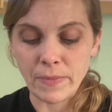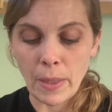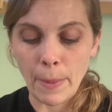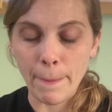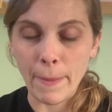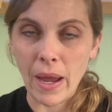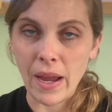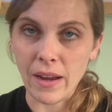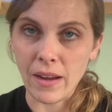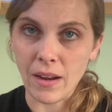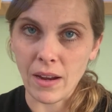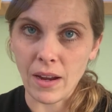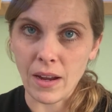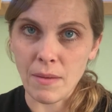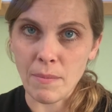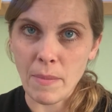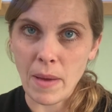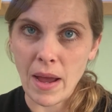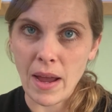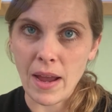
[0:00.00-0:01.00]

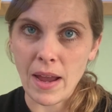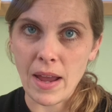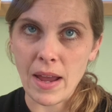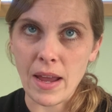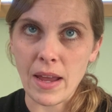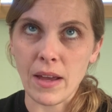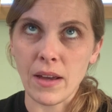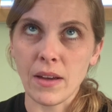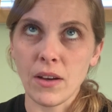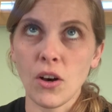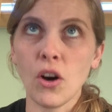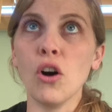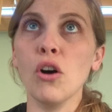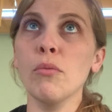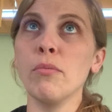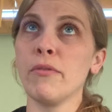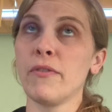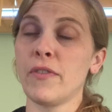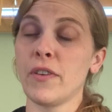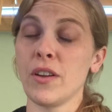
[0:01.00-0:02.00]
my hope
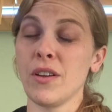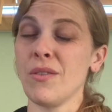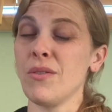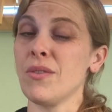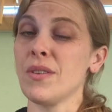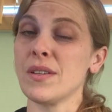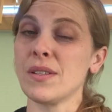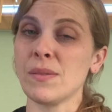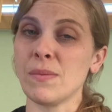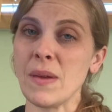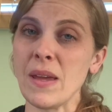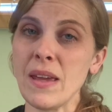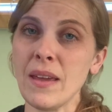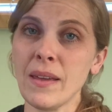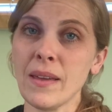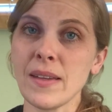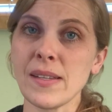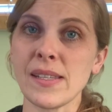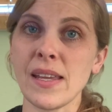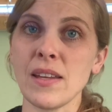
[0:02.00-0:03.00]
for you this week
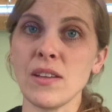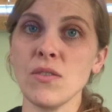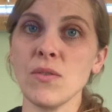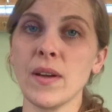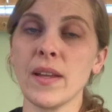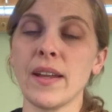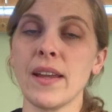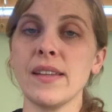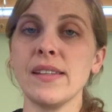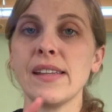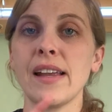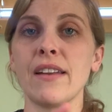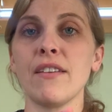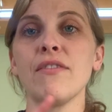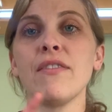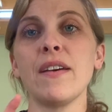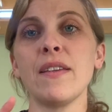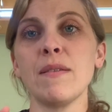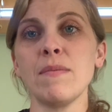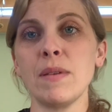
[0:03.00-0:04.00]
is that you can
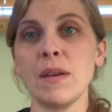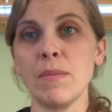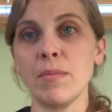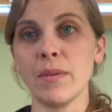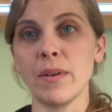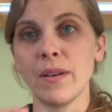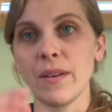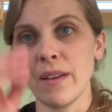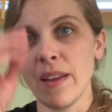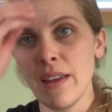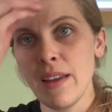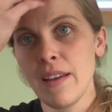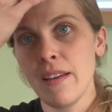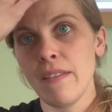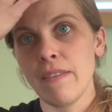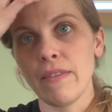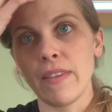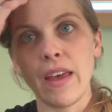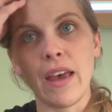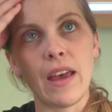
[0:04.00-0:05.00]
identify the people
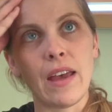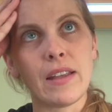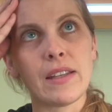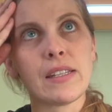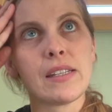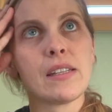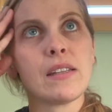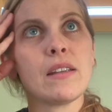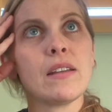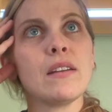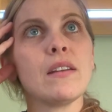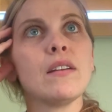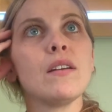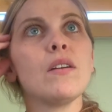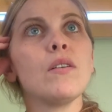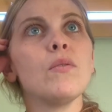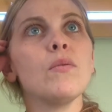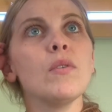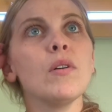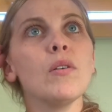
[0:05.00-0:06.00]
that
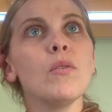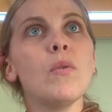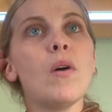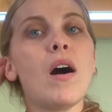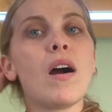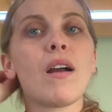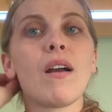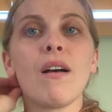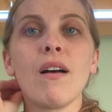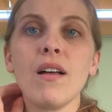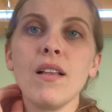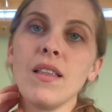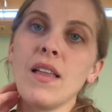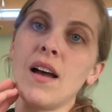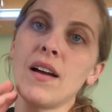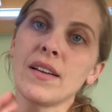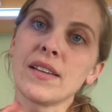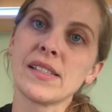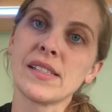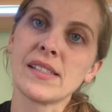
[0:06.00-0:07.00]
will walk
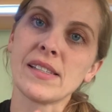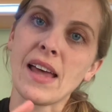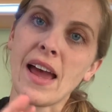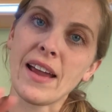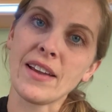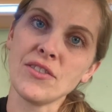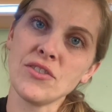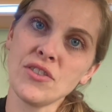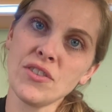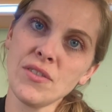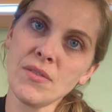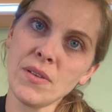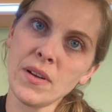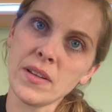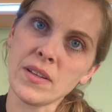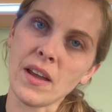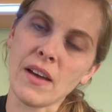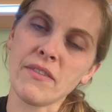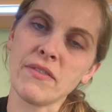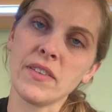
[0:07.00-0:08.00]
alongside you
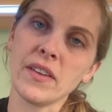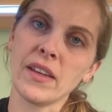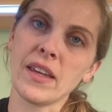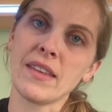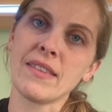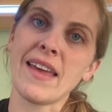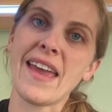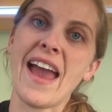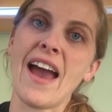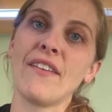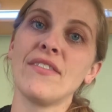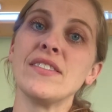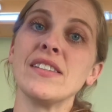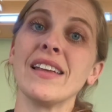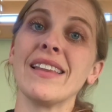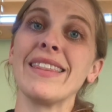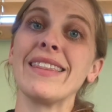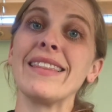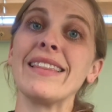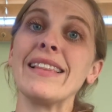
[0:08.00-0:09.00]
and not feel like they have
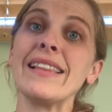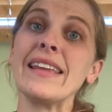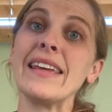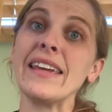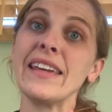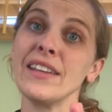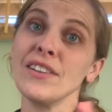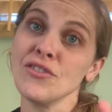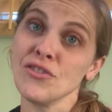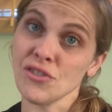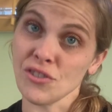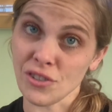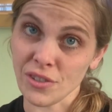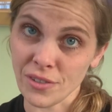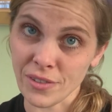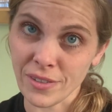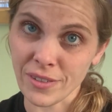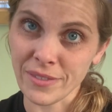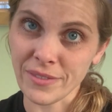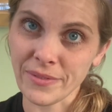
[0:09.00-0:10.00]
to lead
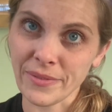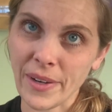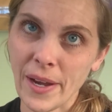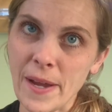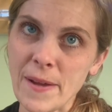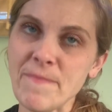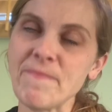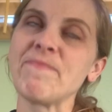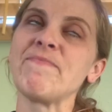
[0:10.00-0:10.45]
you, right?